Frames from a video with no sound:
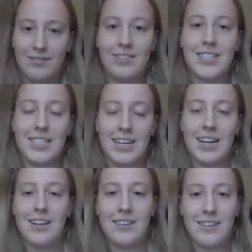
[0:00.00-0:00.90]

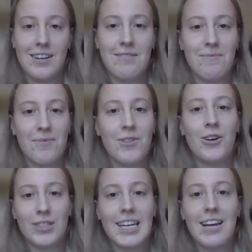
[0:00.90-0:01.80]
design um,
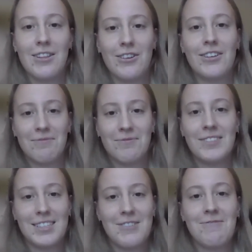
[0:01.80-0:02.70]
altogether.
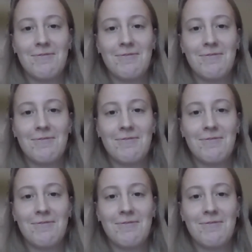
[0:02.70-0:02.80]
So.